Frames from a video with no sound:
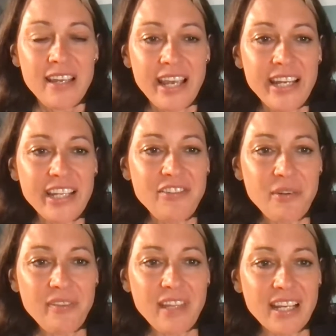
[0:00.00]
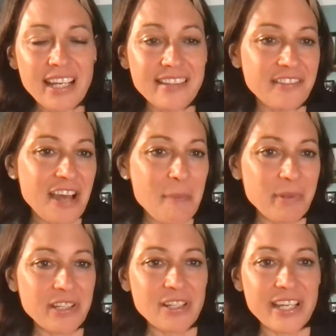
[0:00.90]
And I do think at the top
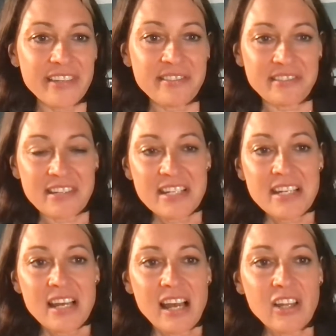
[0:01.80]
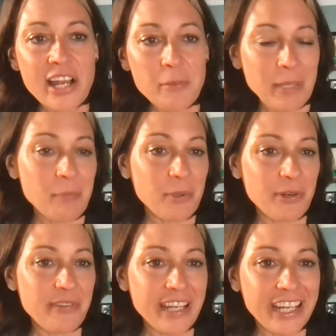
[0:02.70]
of the list, a lot of people are
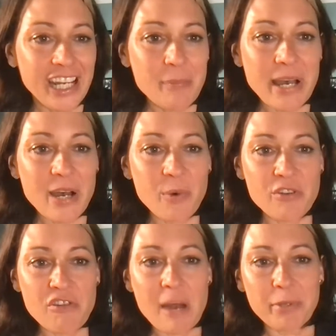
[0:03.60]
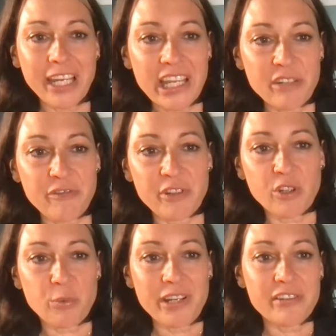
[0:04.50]
thinking about what Tropicana
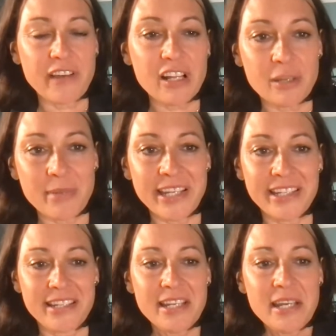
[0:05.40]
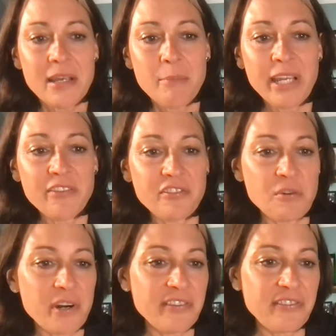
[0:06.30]
Field redevelopment means
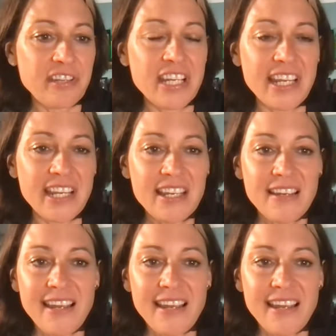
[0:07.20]
to our city.